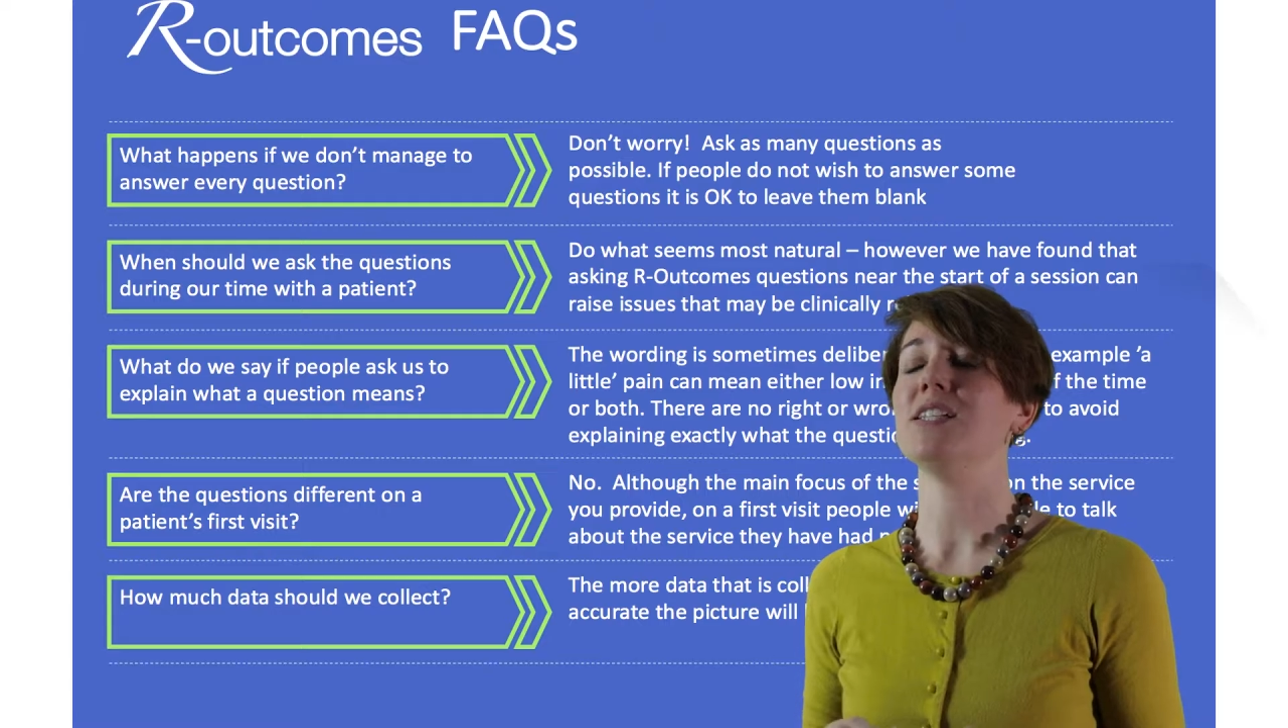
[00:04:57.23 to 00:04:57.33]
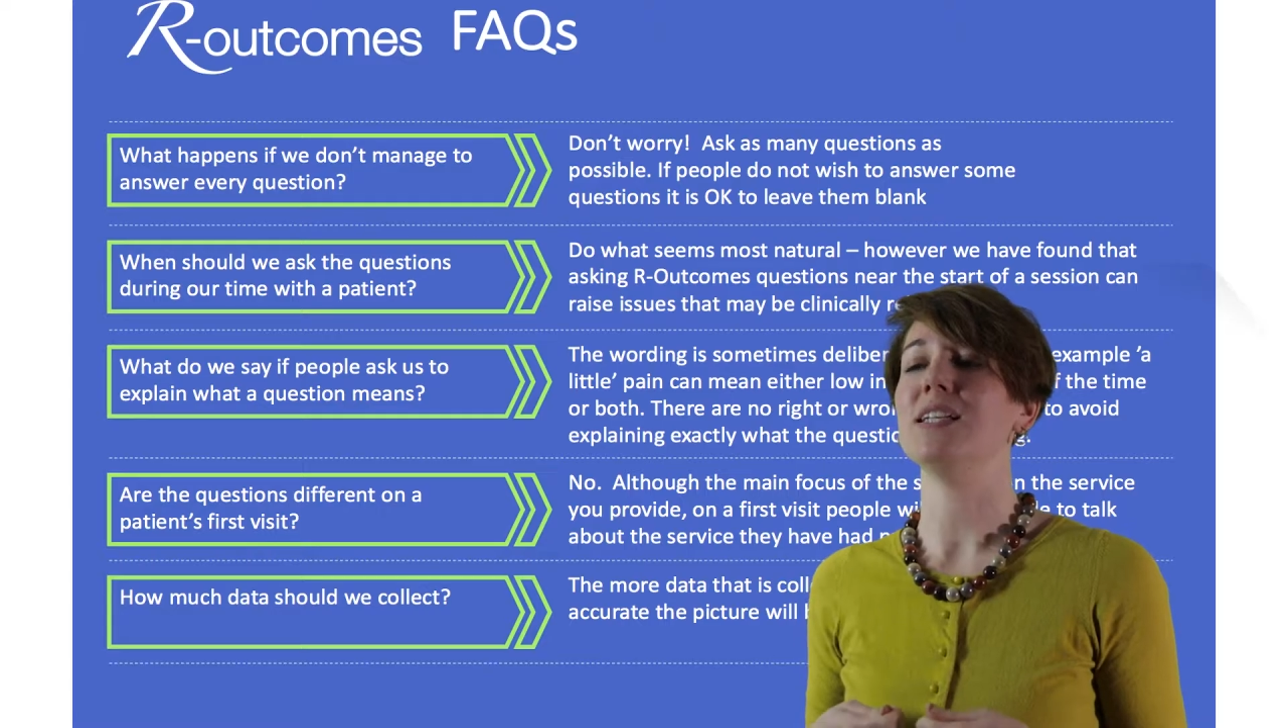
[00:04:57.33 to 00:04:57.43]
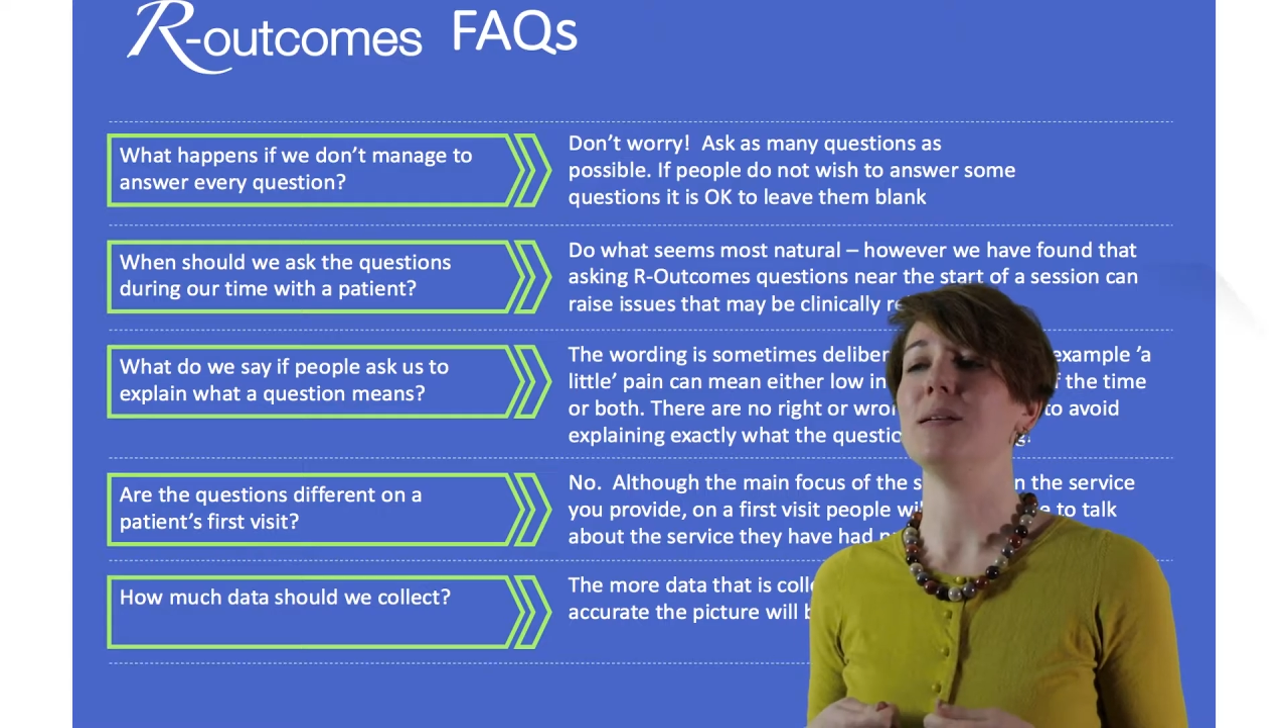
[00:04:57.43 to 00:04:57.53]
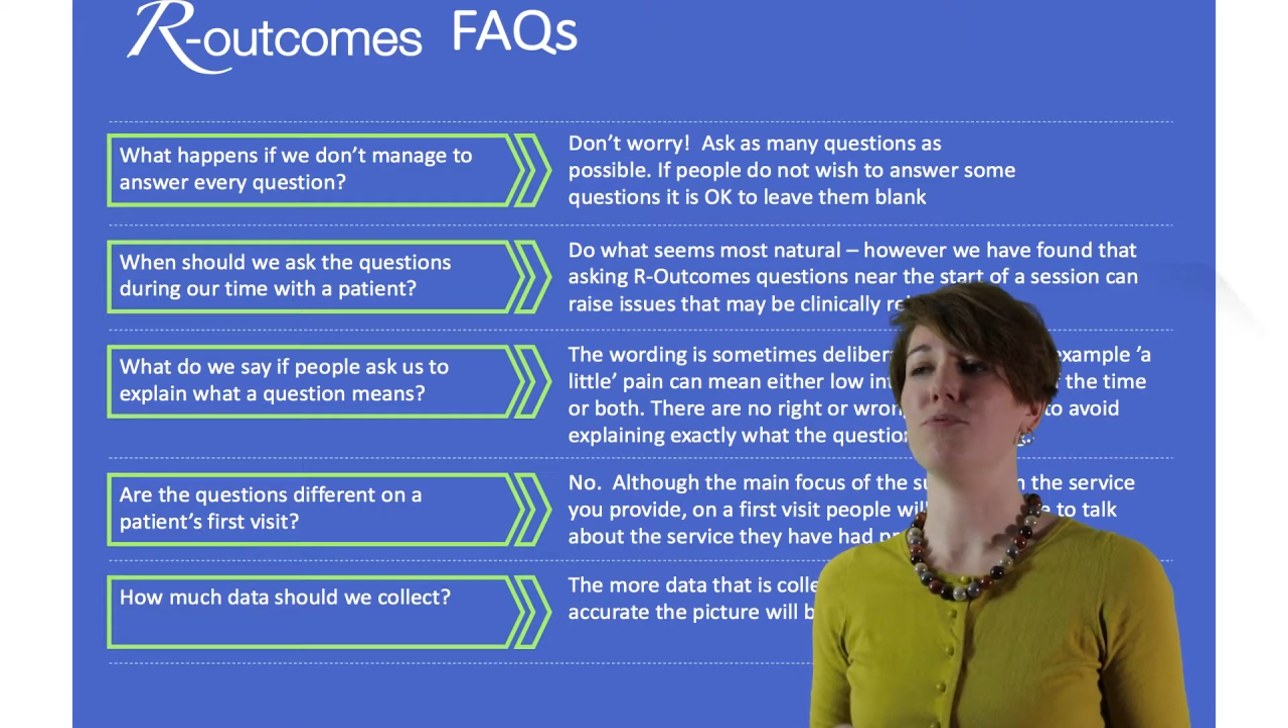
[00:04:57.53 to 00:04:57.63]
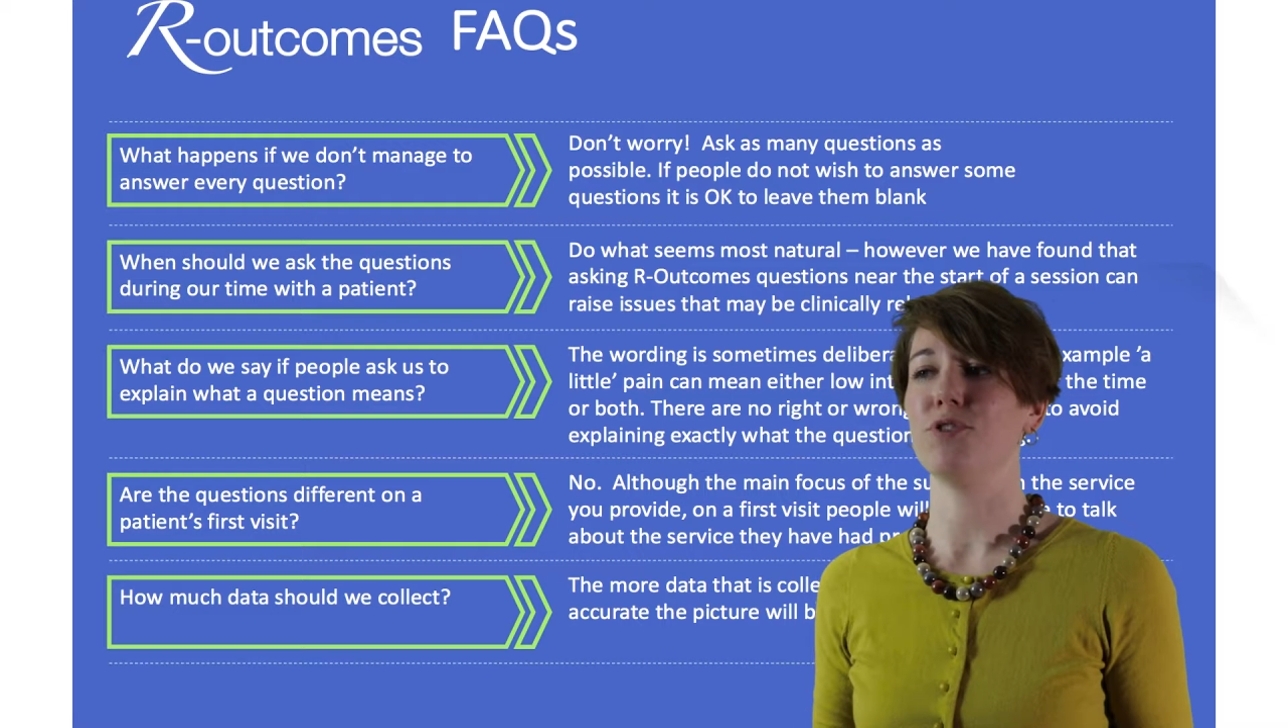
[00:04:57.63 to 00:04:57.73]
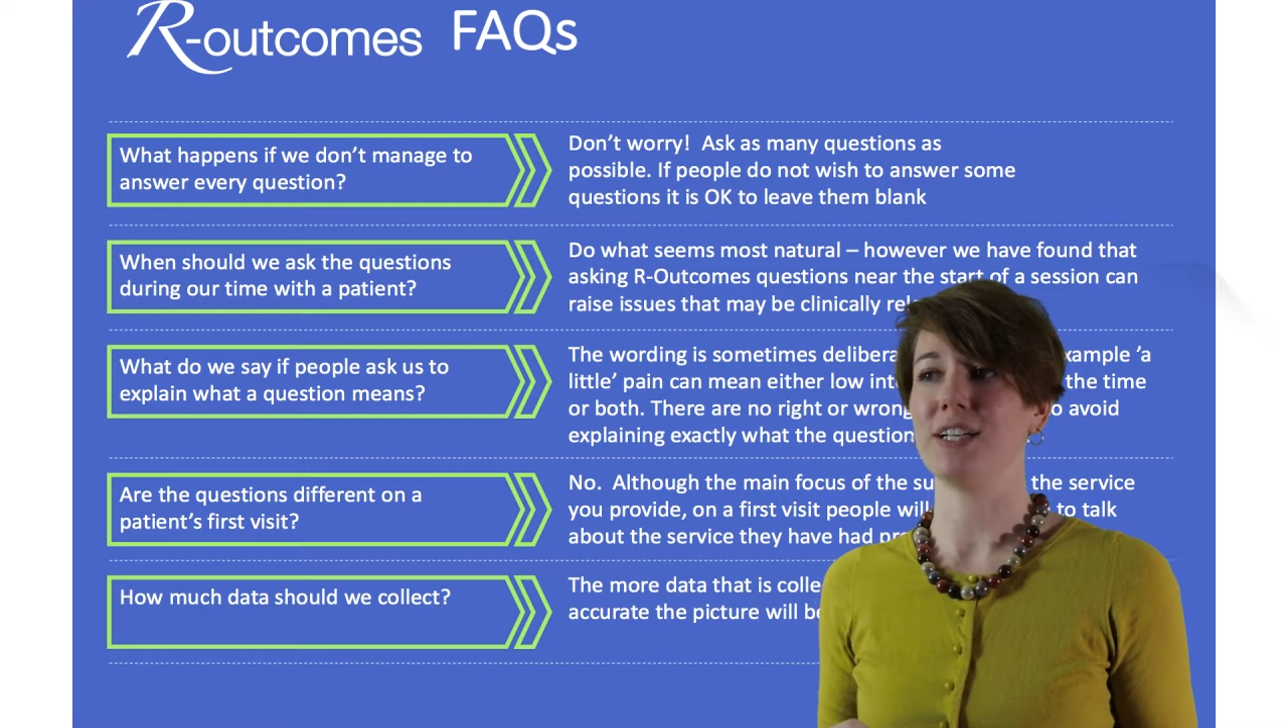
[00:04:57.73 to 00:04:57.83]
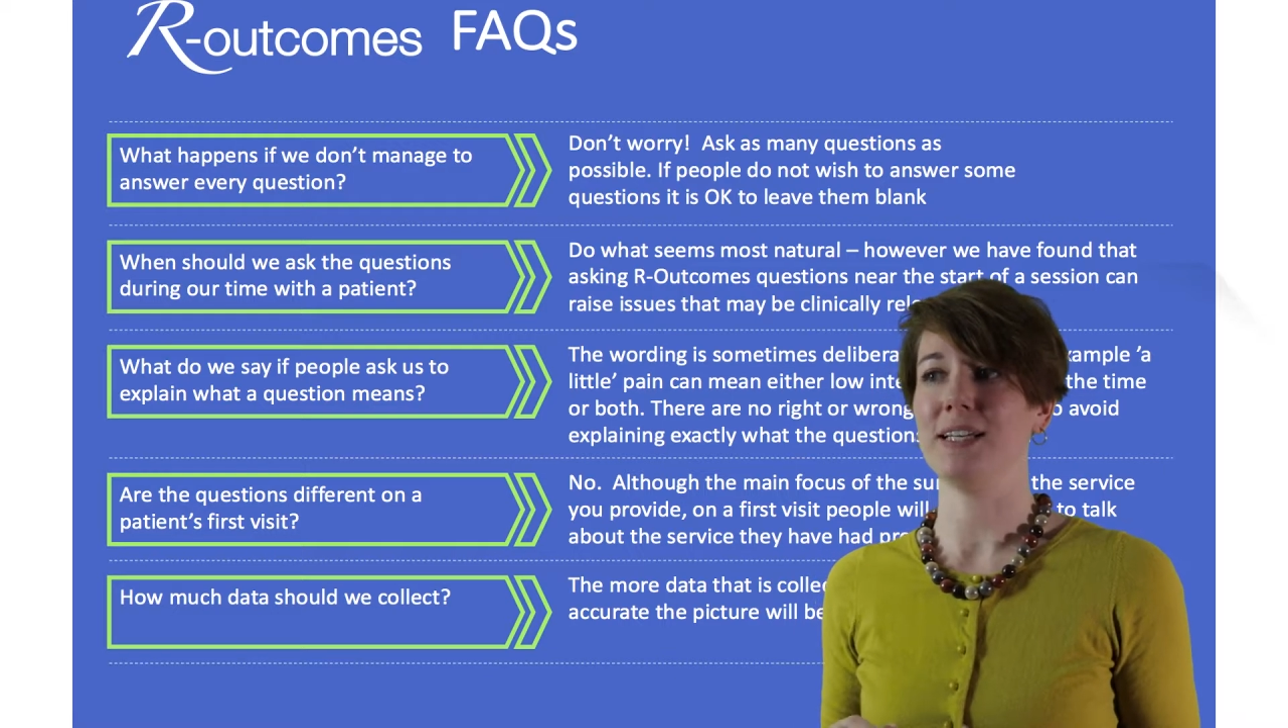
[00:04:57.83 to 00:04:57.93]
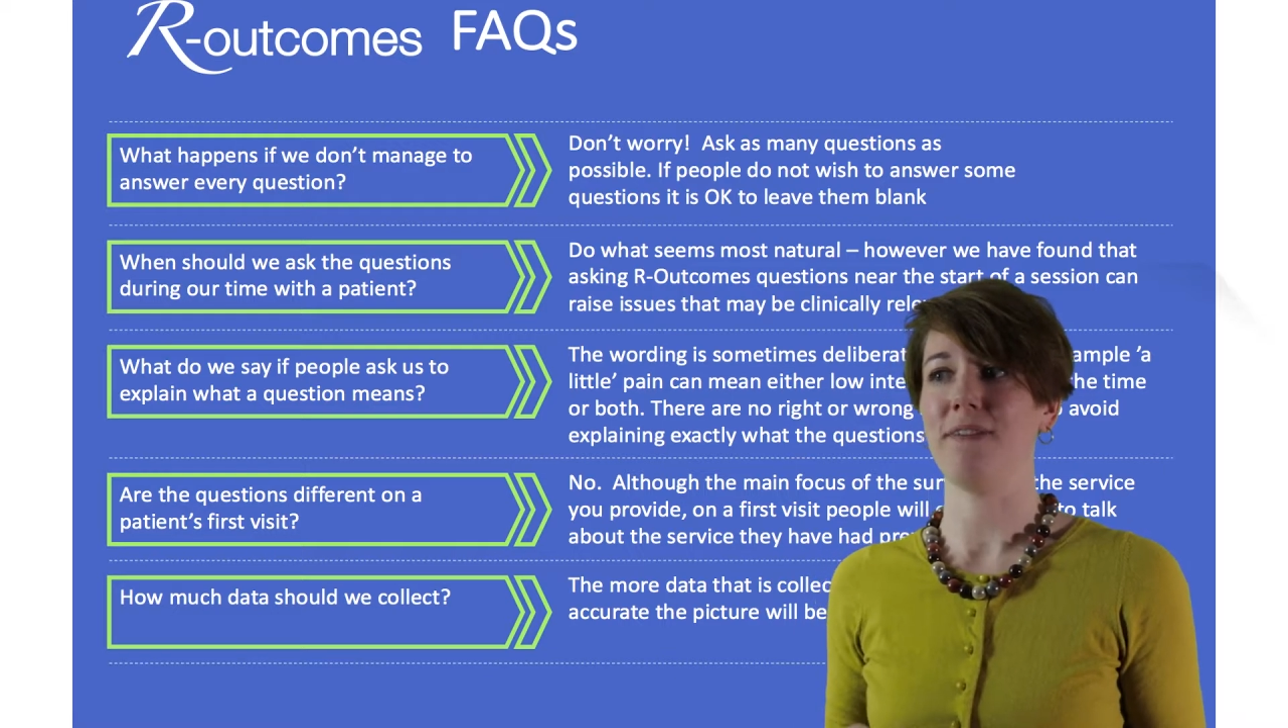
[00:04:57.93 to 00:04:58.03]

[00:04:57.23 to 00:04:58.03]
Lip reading: deliberately